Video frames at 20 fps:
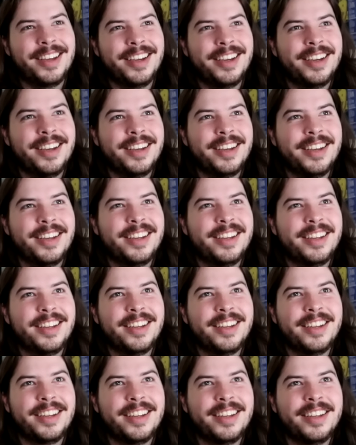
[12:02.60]

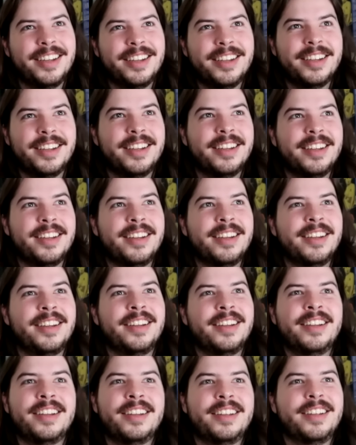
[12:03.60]

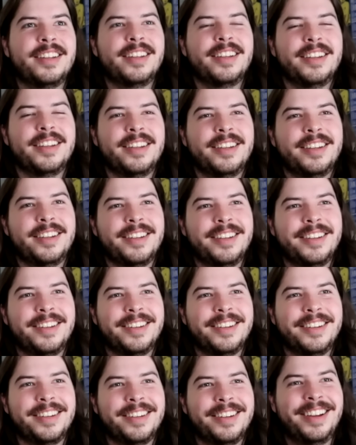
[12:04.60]

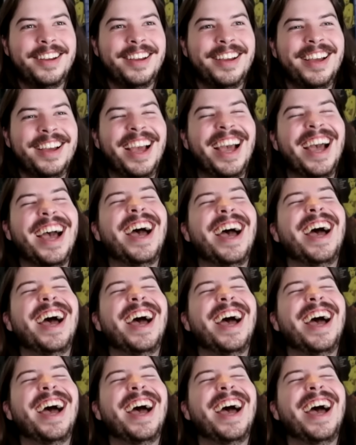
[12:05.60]
No words are spoken by the person on screen.